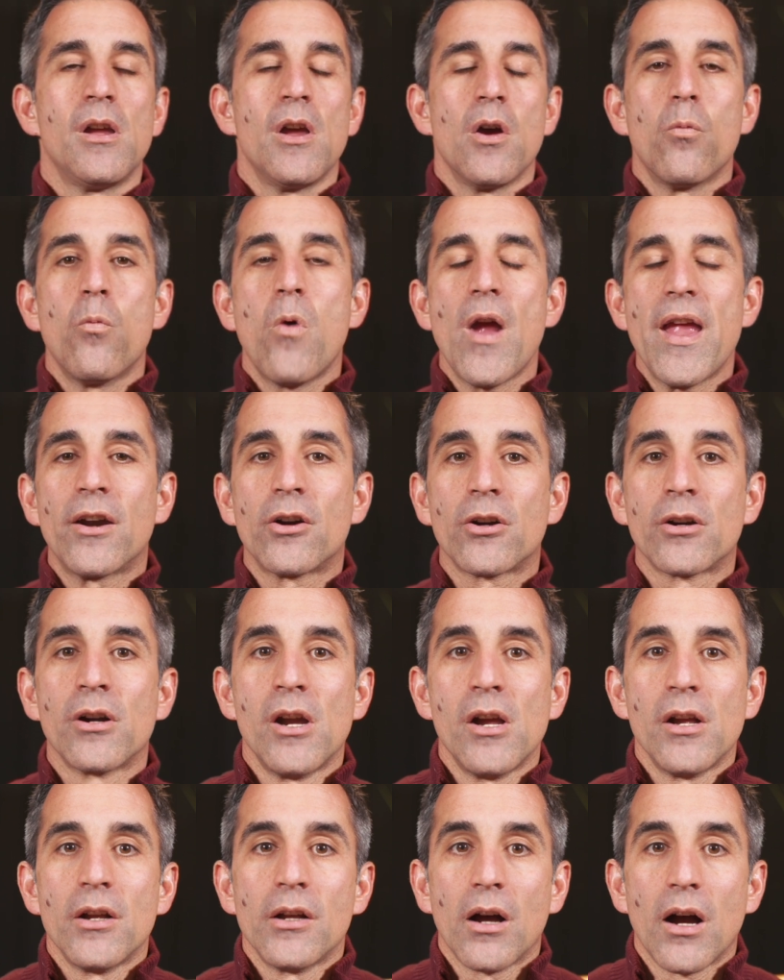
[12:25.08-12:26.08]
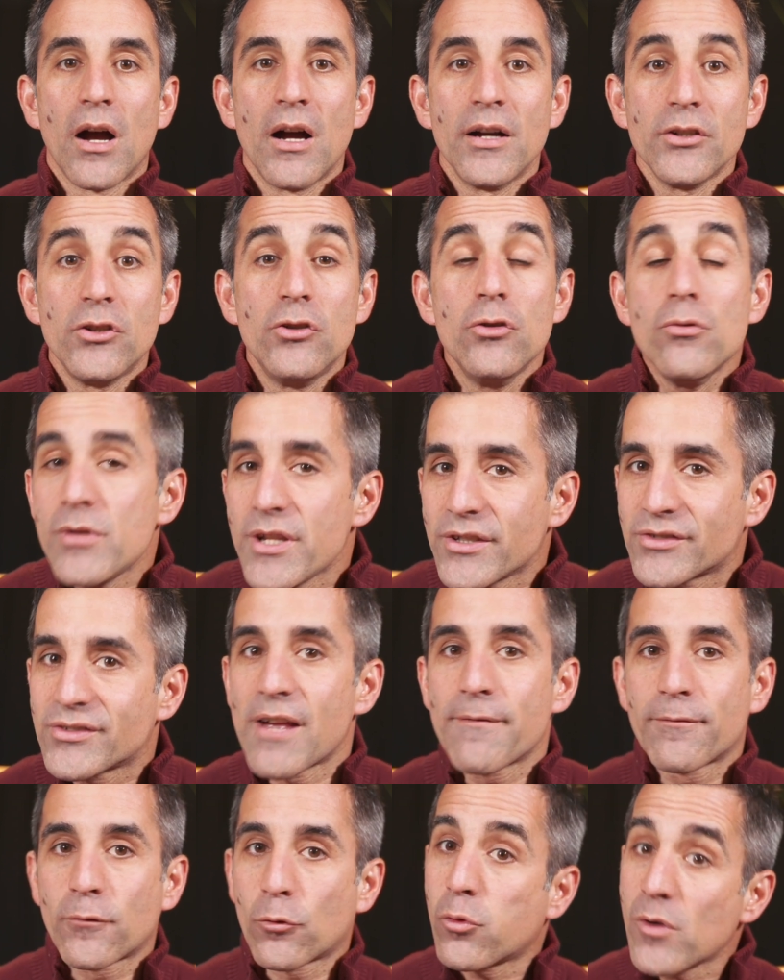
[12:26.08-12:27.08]
where
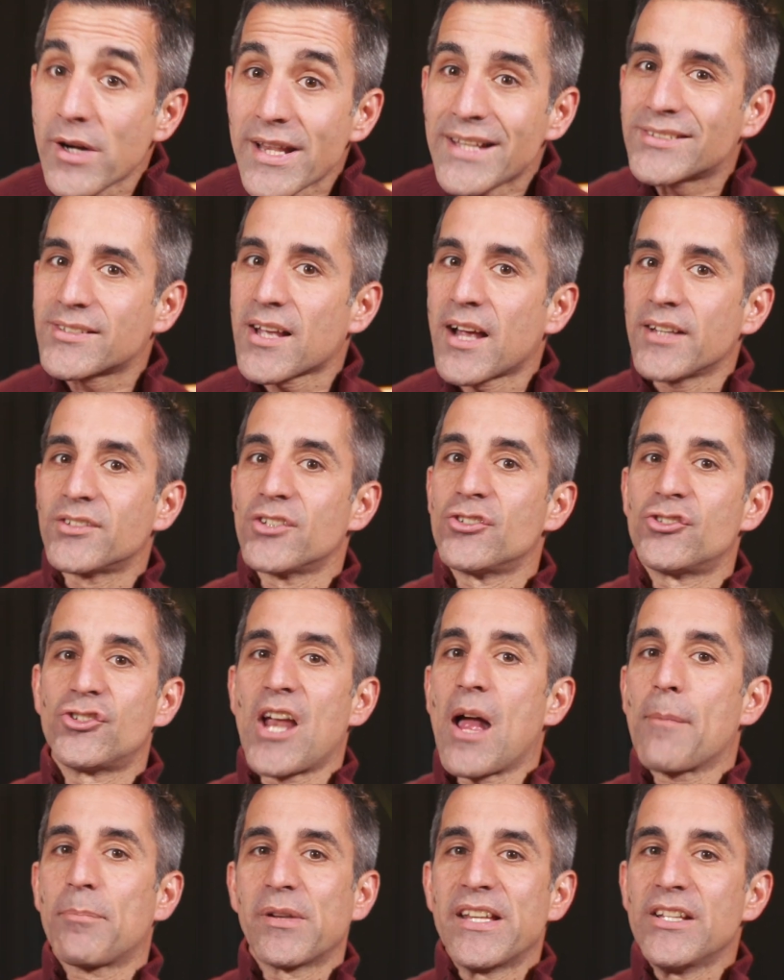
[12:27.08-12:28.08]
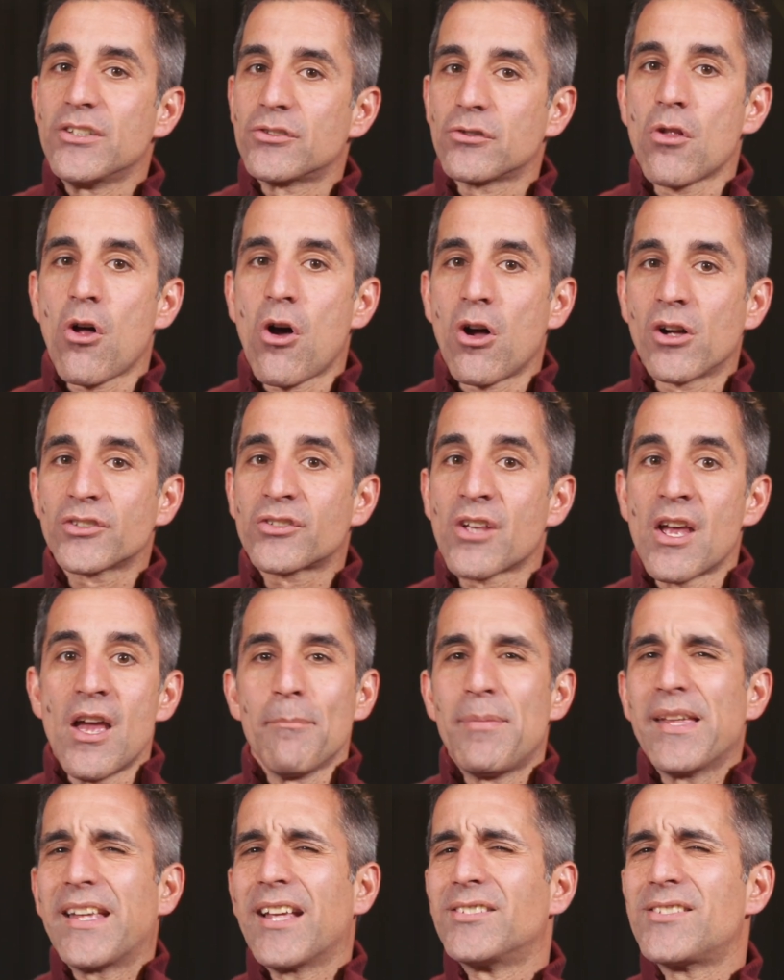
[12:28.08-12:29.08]
UNICEF criticizes Japanese laws
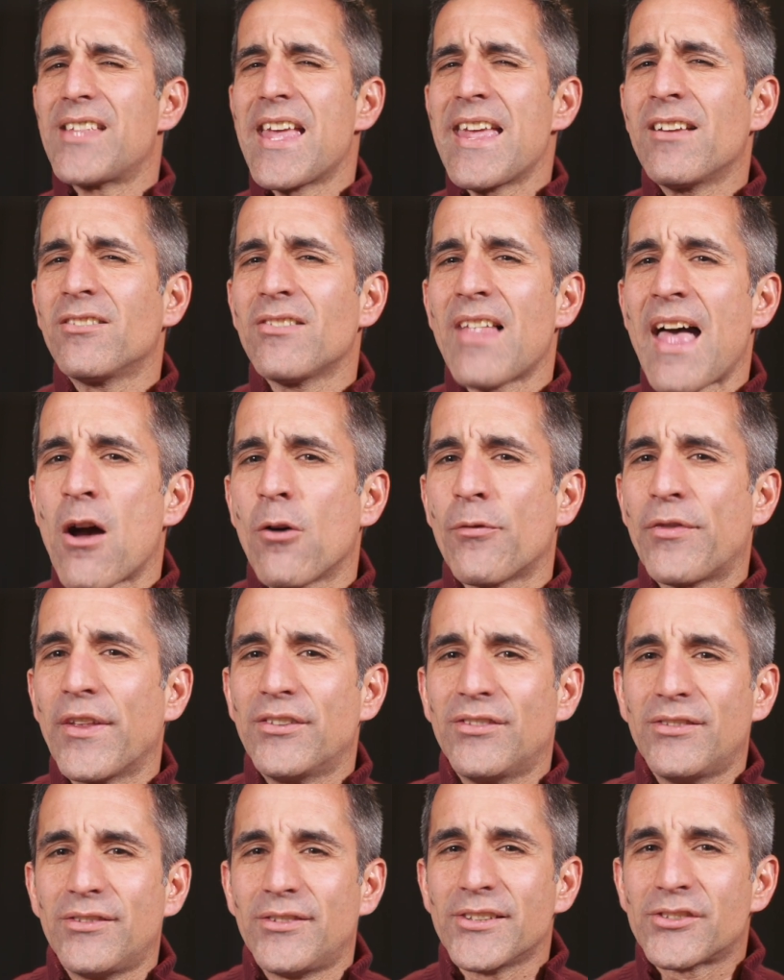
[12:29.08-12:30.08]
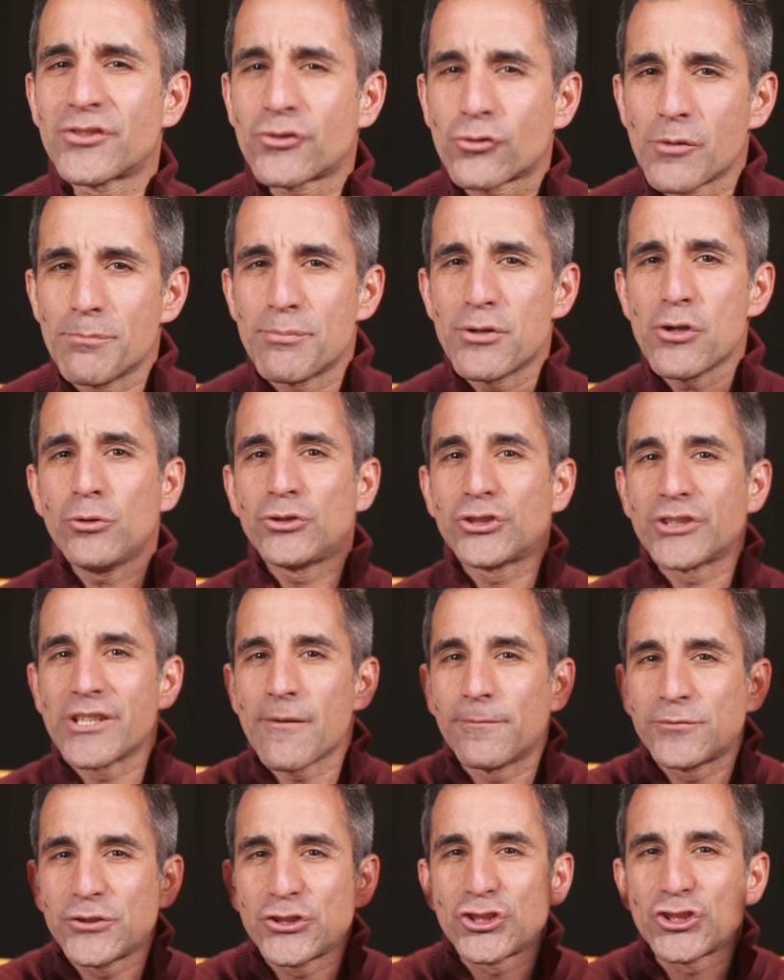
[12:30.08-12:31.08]
because they allow the distribution
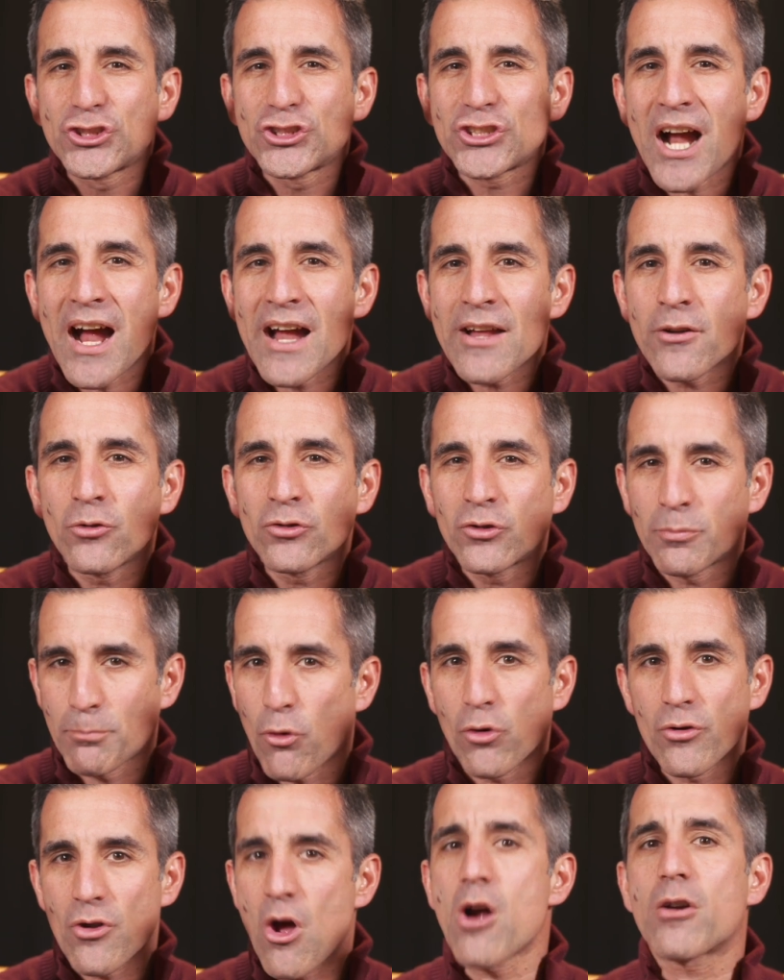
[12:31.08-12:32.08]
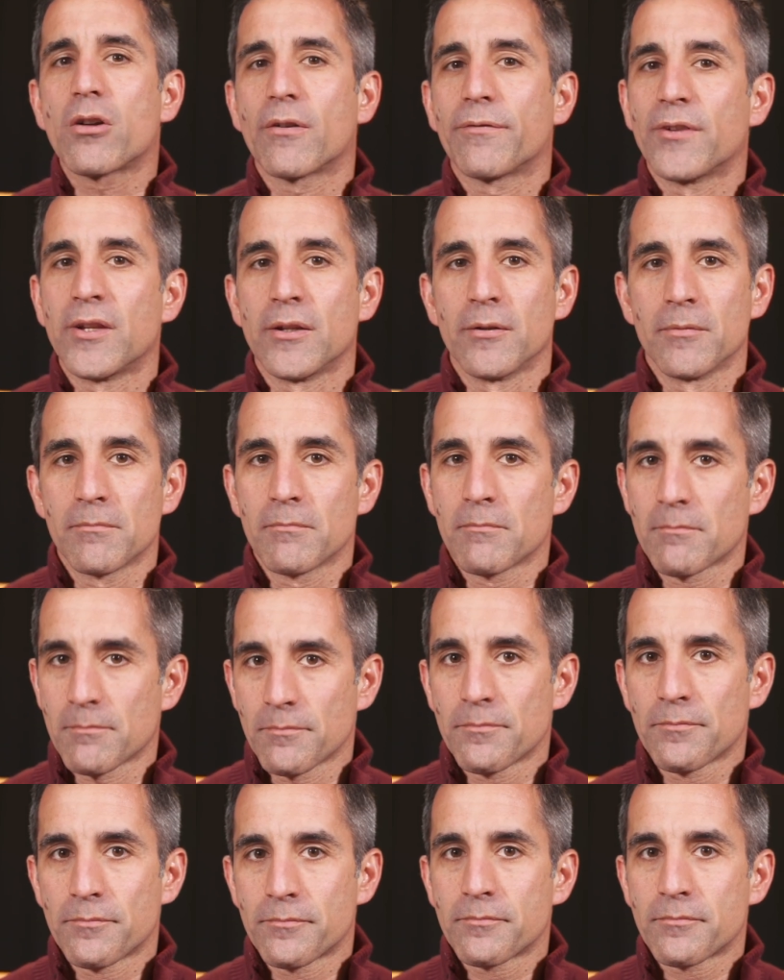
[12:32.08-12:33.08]
of child pornography.
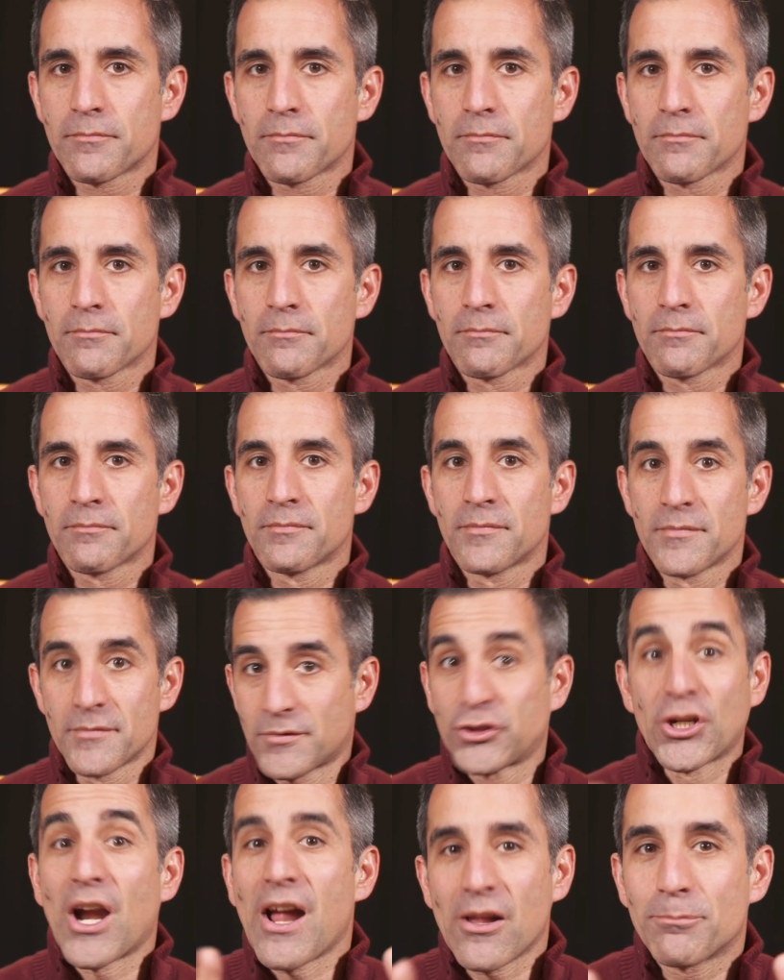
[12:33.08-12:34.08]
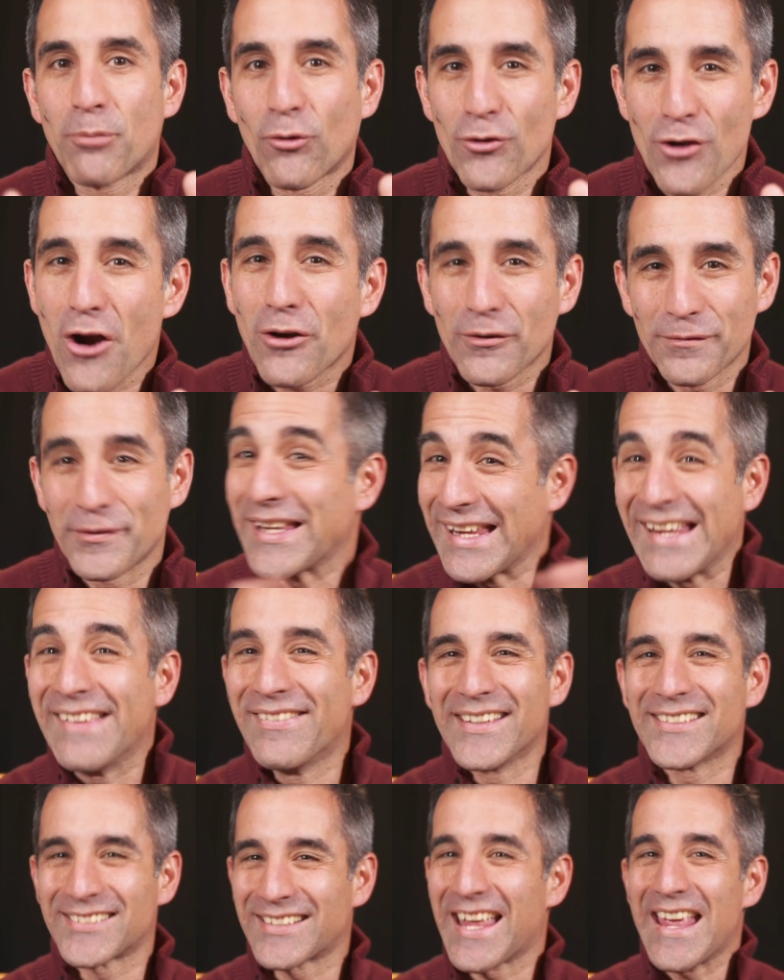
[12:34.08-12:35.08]
Child pornography, in
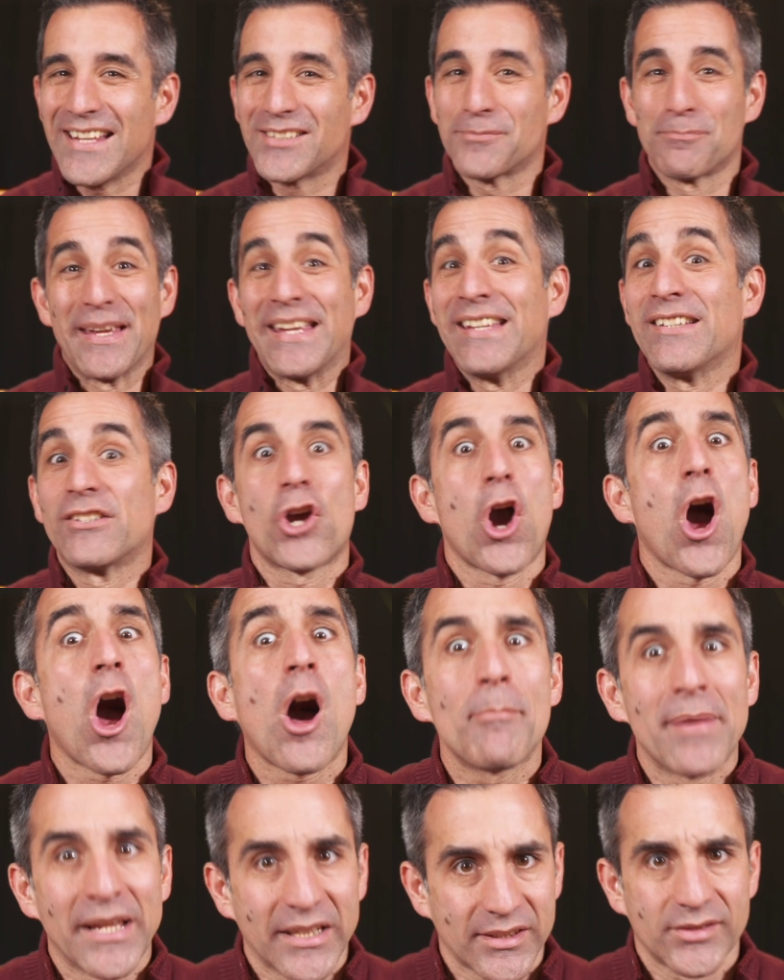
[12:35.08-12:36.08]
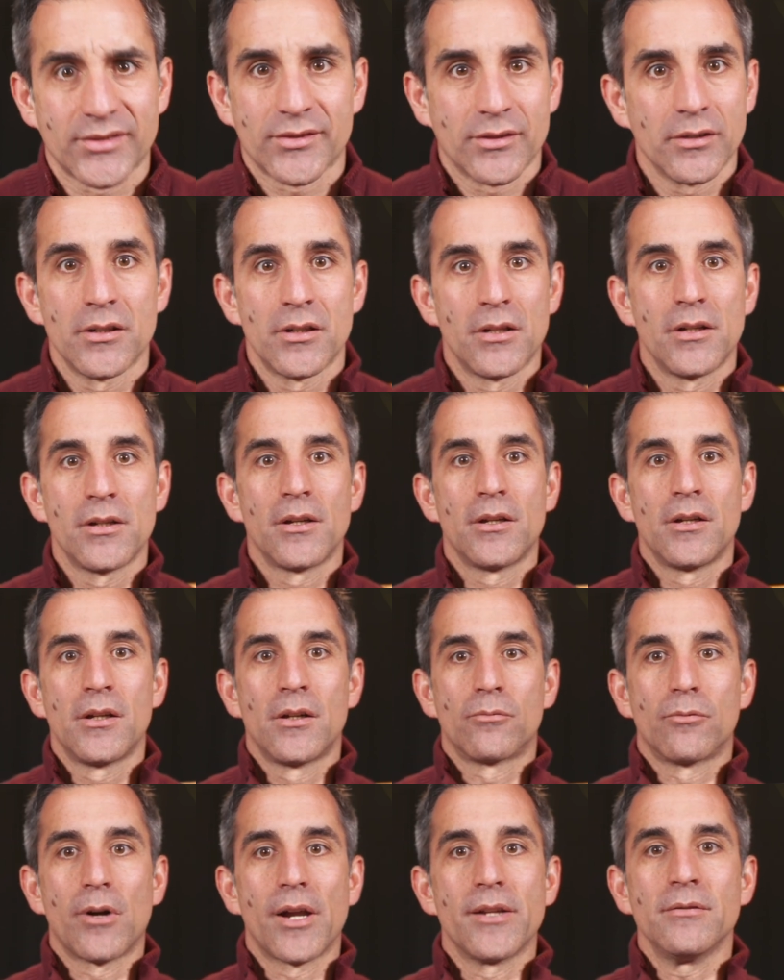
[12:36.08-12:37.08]
this case, being comics,
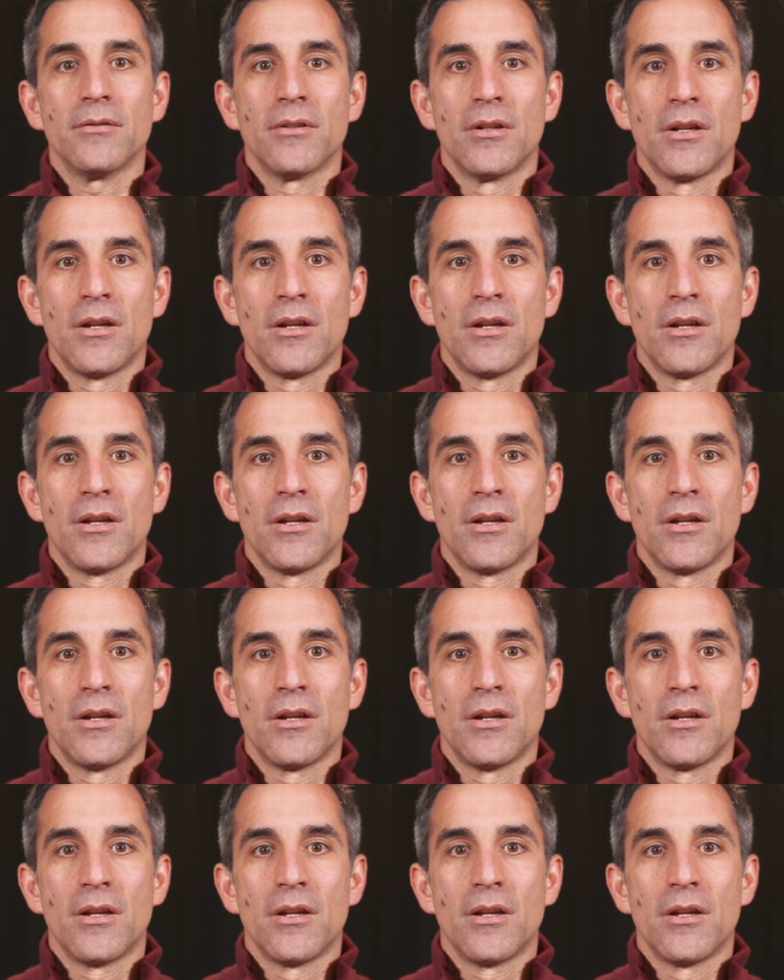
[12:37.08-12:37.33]
right?